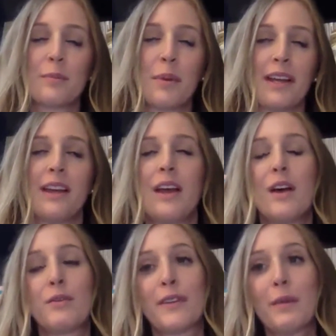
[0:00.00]
but
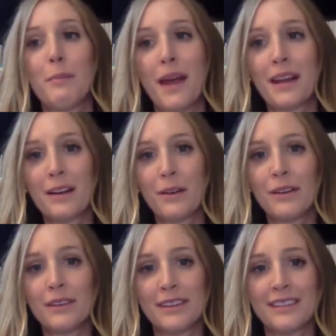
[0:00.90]
for the
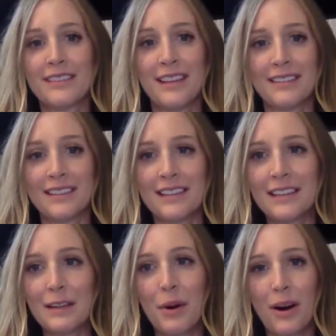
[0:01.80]
medical
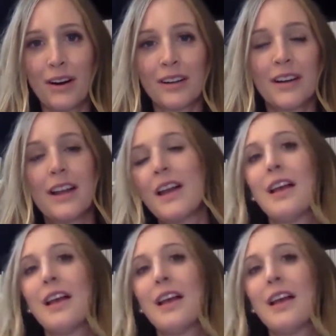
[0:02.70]
necessity part,